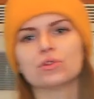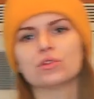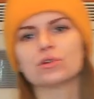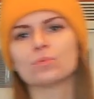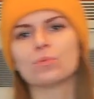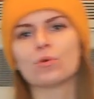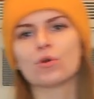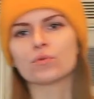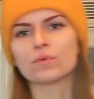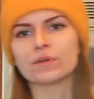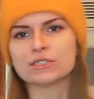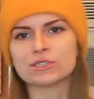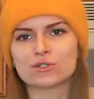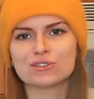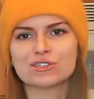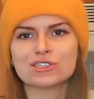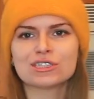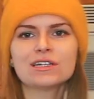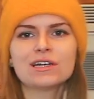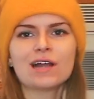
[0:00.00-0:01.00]
a little more
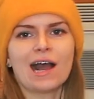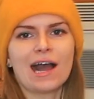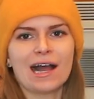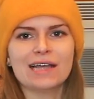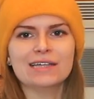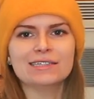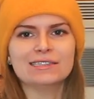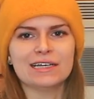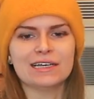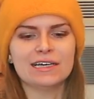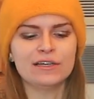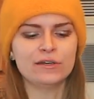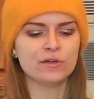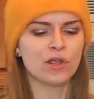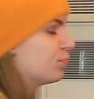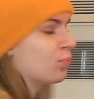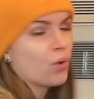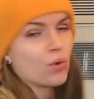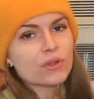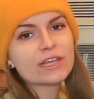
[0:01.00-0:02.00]
research than I
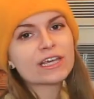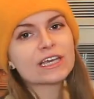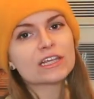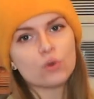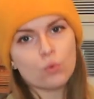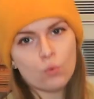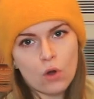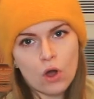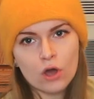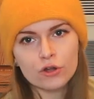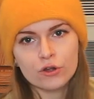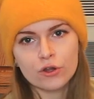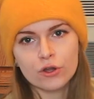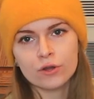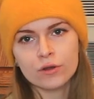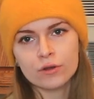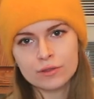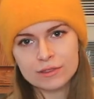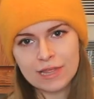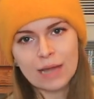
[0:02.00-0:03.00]
did. Boiling the
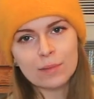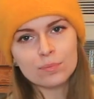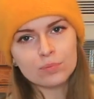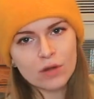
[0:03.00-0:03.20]
water, that